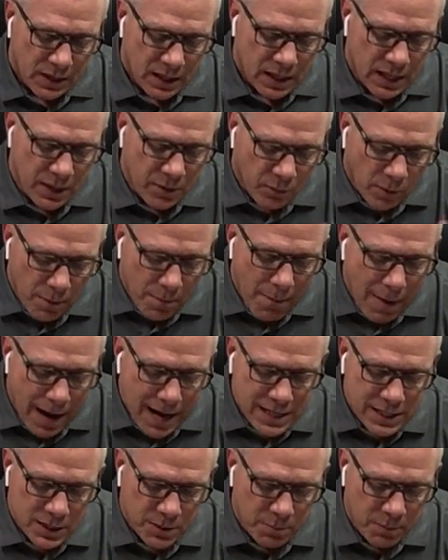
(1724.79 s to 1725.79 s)
it
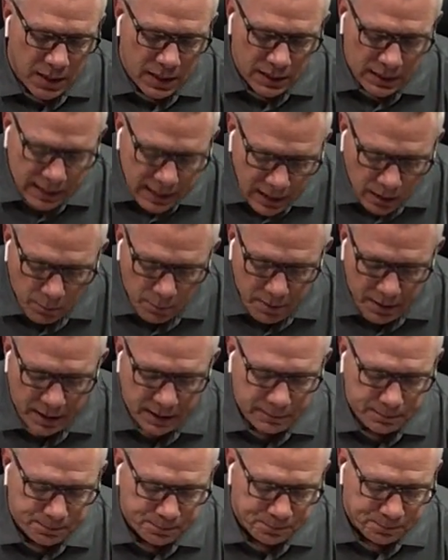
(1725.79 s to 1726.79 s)
reminds me a little
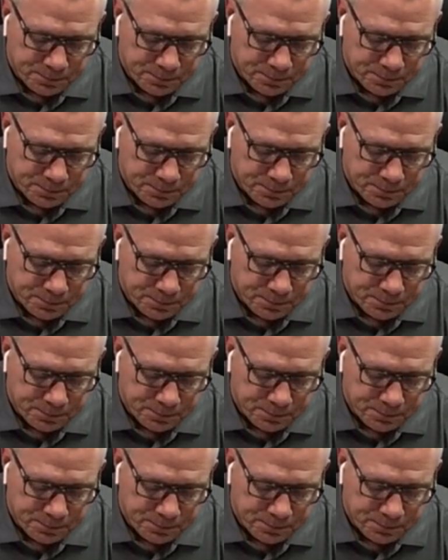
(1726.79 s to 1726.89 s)
bit